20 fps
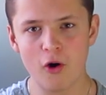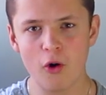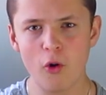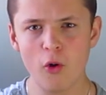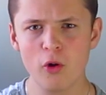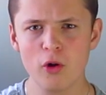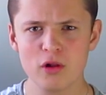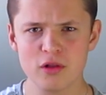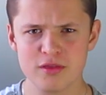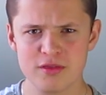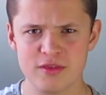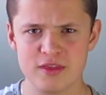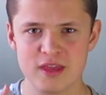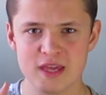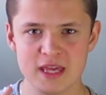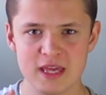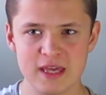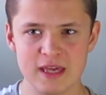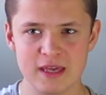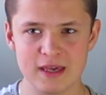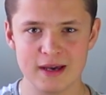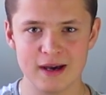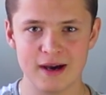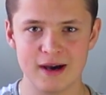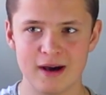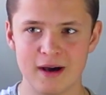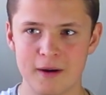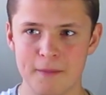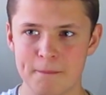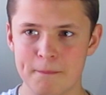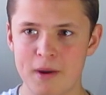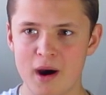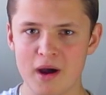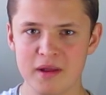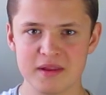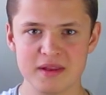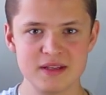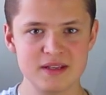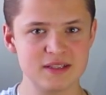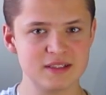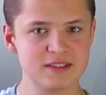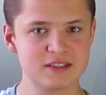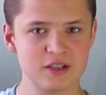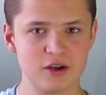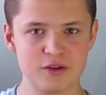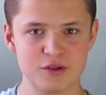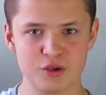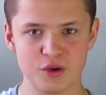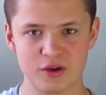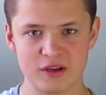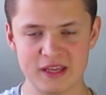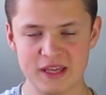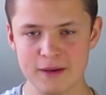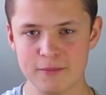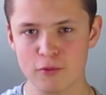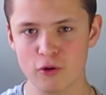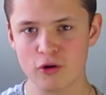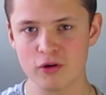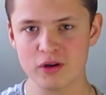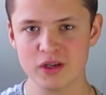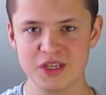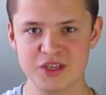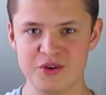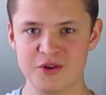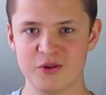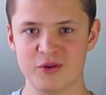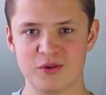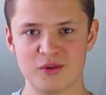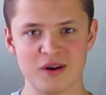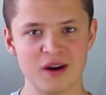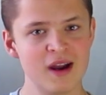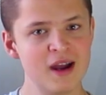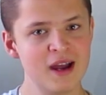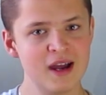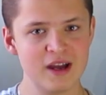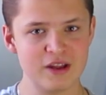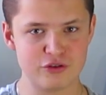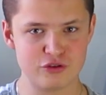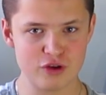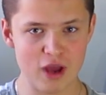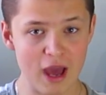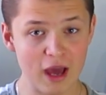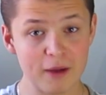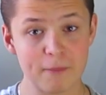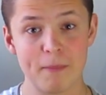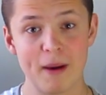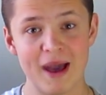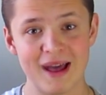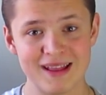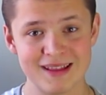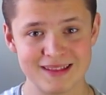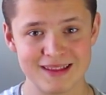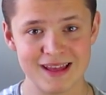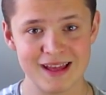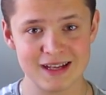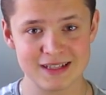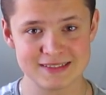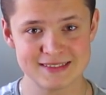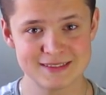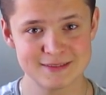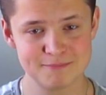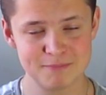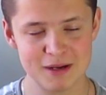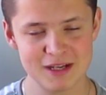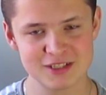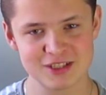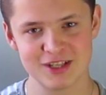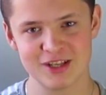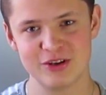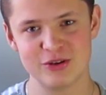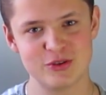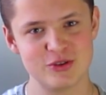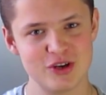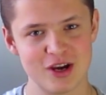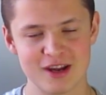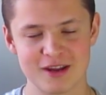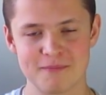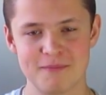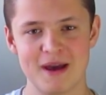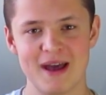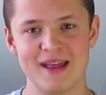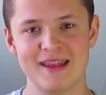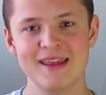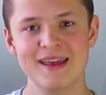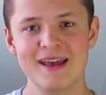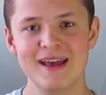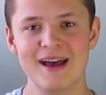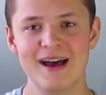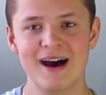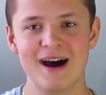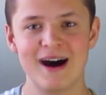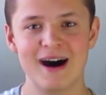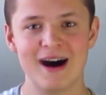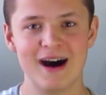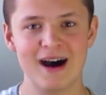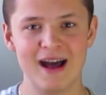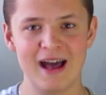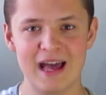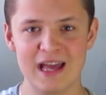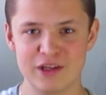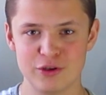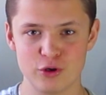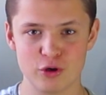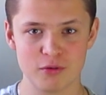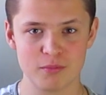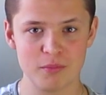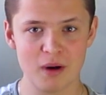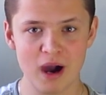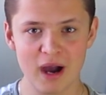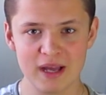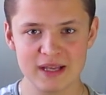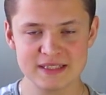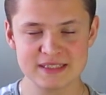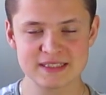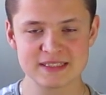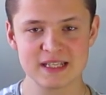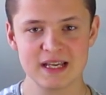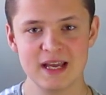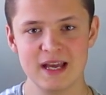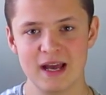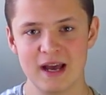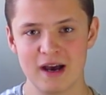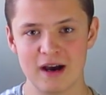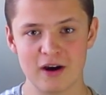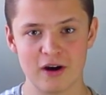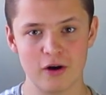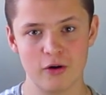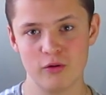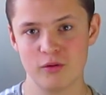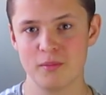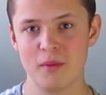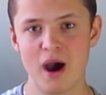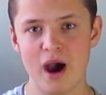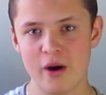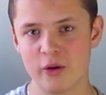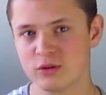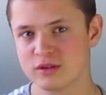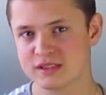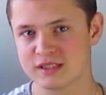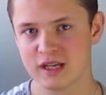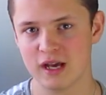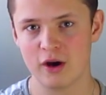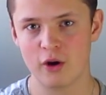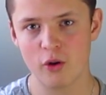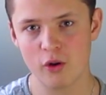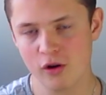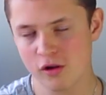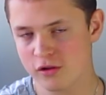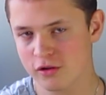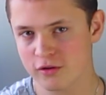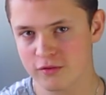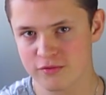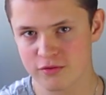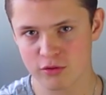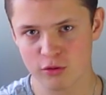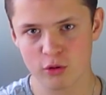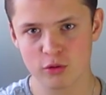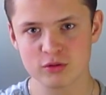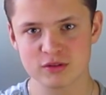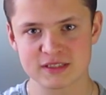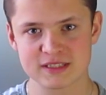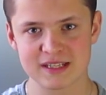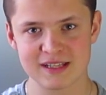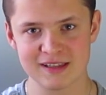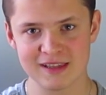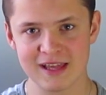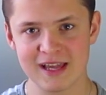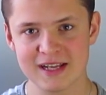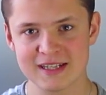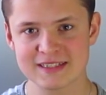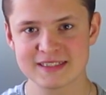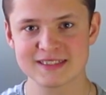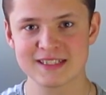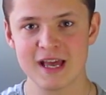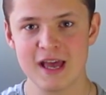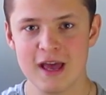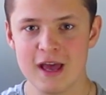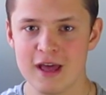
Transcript: all the uh, buttons on your keyboard, your trackpad, especially trackpad, uh, and your mice uh, or mouse, all of those clicks,